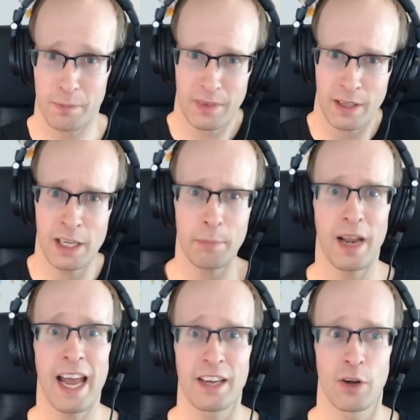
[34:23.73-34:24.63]
and
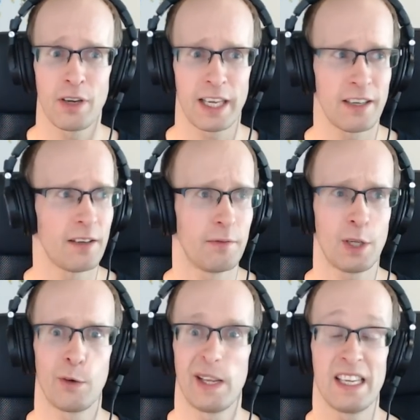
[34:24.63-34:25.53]
apply it on like a, you
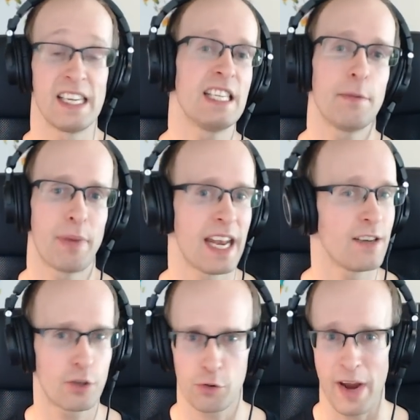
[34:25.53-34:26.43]
know, an
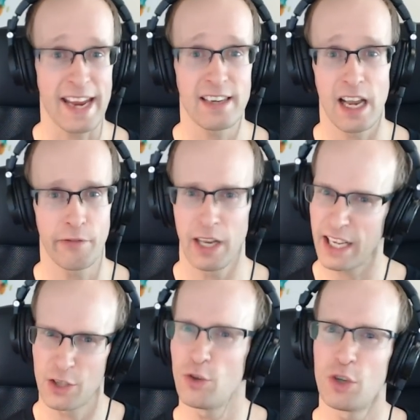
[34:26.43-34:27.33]
independent creator level,
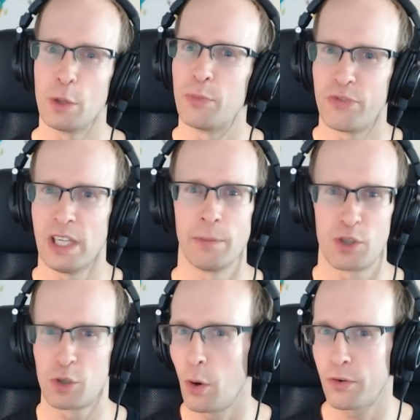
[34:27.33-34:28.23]
like YouTube films,
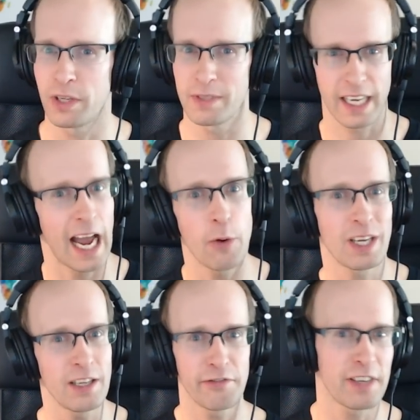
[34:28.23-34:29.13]
short films. Like, how
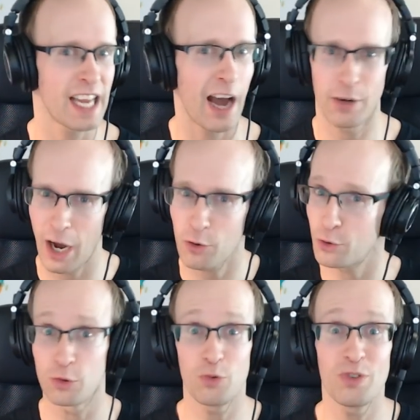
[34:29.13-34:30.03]
can you figure out how to
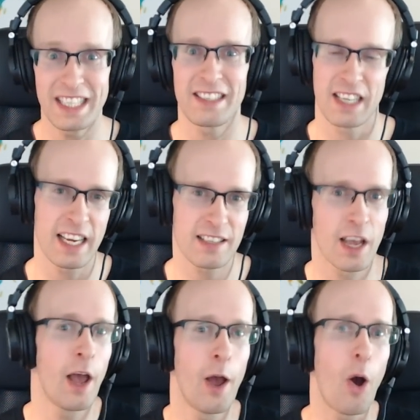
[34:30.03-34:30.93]
do these things
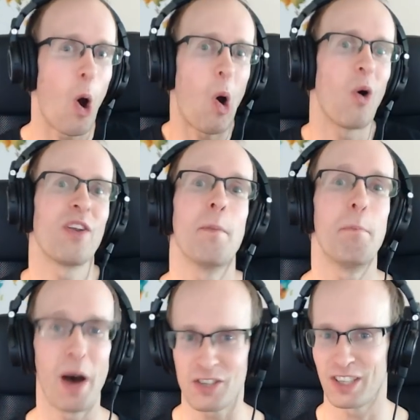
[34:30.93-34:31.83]
on a
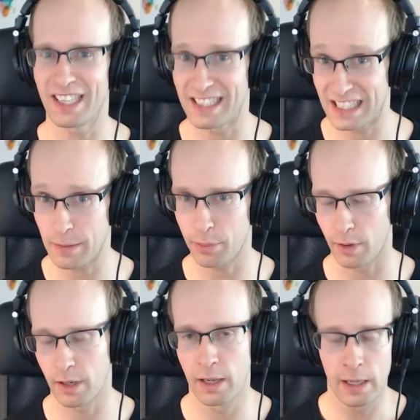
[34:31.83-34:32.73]
budget and
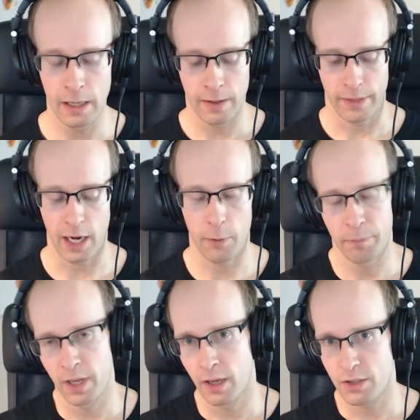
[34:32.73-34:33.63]
simple? Now,
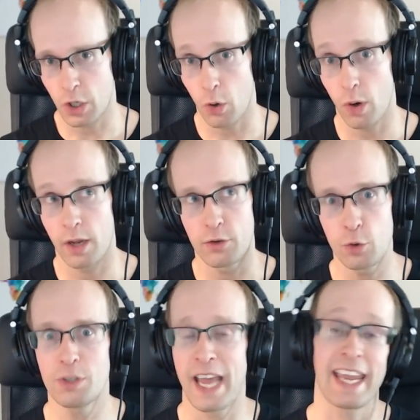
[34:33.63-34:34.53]
so
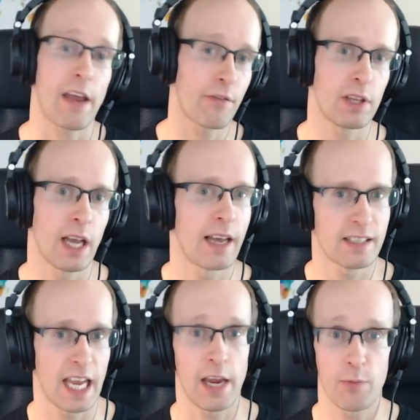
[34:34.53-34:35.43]
do take everything I
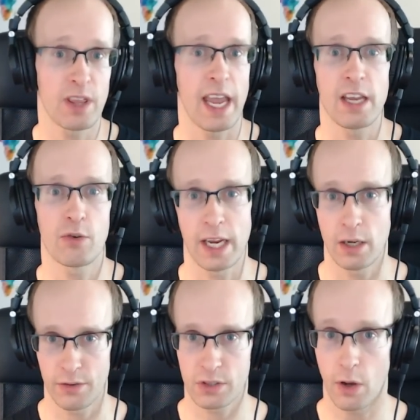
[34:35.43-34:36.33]
say with a grain
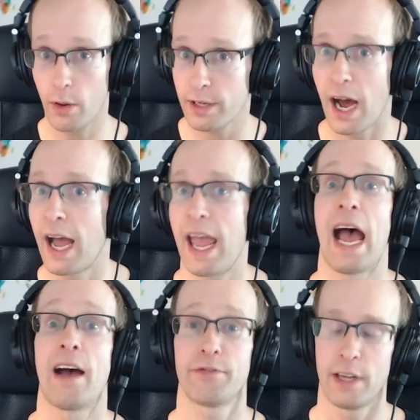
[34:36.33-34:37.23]
of salt. I
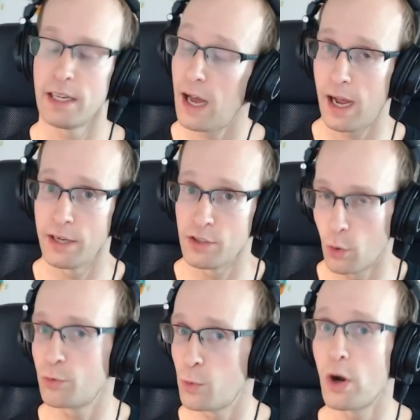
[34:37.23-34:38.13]
haven't and I
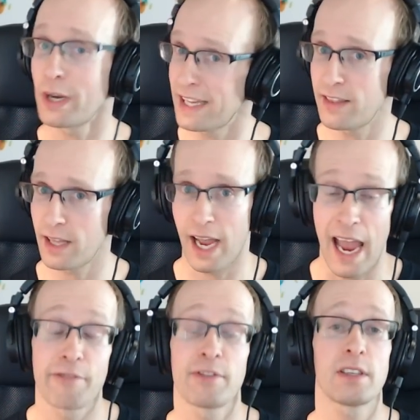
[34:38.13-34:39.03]
don't work in
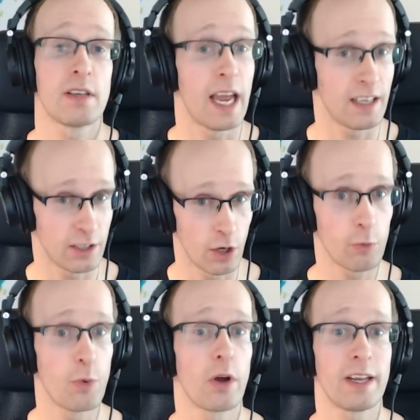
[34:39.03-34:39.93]

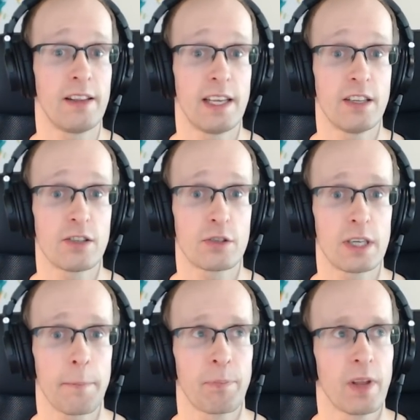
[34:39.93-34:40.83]
the
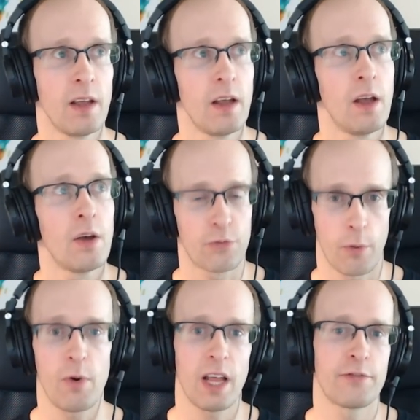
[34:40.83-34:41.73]
industry. From
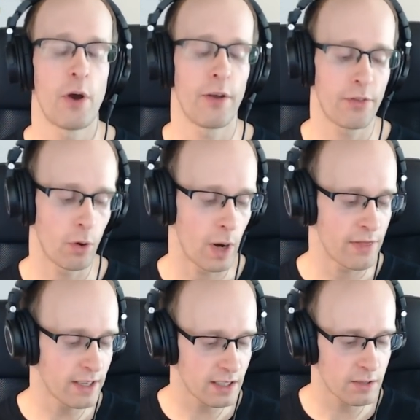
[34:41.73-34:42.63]
what I've heard though, and
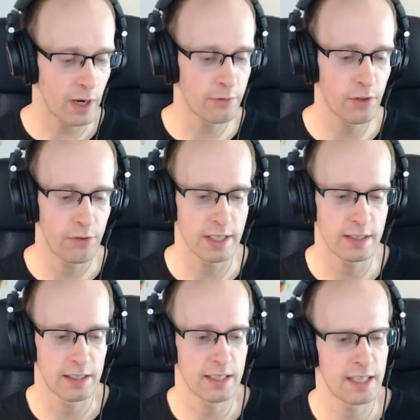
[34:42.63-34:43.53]
this is one of the things
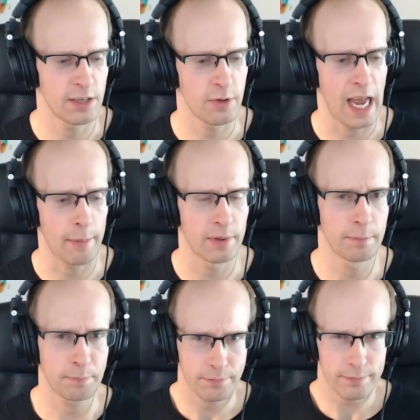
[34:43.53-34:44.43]
that does tend to
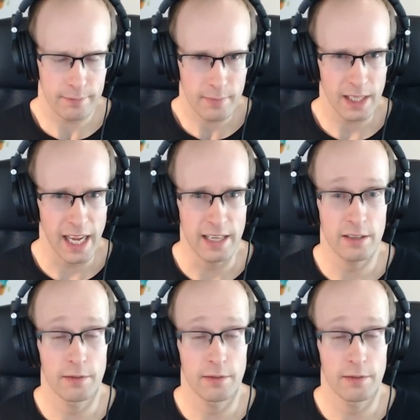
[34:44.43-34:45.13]
happen, and